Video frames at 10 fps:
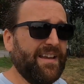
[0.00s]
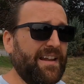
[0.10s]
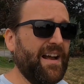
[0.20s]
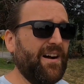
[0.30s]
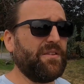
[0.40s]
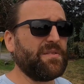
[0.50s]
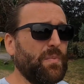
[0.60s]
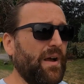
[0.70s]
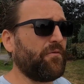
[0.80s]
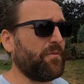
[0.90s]
in how this
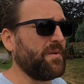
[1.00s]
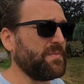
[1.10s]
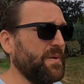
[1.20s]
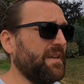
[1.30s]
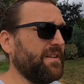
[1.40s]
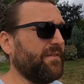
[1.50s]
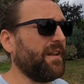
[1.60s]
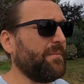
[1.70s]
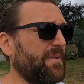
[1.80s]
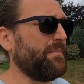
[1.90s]
platform is being
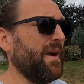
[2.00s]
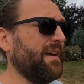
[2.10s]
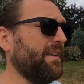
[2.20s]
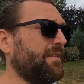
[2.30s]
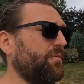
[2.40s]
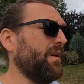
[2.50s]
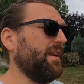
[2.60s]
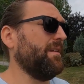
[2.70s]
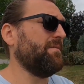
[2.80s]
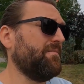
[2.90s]
developed. And back in
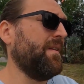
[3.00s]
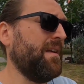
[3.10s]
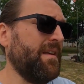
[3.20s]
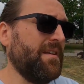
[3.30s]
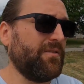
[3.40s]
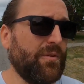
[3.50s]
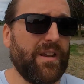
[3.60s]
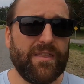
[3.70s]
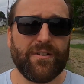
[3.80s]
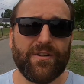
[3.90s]

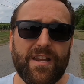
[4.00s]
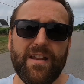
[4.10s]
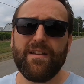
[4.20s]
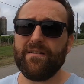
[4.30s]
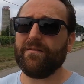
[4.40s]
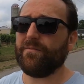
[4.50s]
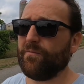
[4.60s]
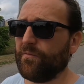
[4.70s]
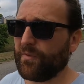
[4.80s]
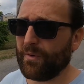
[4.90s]
2013,
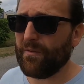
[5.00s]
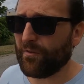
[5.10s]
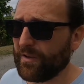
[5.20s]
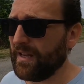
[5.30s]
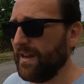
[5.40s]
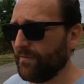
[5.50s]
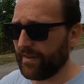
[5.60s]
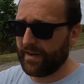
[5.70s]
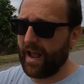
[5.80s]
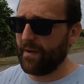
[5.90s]
2014
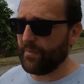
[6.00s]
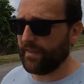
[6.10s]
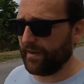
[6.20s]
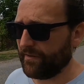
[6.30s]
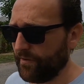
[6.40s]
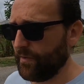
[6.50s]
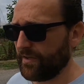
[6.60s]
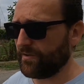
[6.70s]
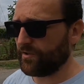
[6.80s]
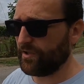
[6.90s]
when that happened, I don't know
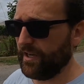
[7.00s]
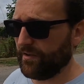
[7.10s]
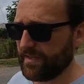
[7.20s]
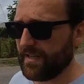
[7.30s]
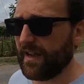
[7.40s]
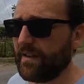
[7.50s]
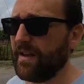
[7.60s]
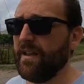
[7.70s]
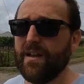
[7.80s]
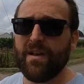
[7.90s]
which year
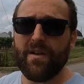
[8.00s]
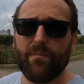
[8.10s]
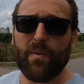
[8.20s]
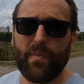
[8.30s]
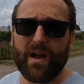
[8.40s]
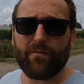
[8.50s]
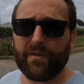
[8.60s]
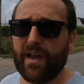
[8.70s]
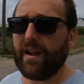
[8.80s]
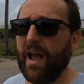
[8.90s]
exactly, but back
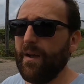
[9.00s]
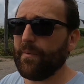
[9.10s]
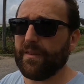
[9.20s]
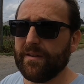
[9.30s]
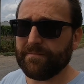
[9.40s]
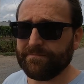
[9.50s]
when that happened,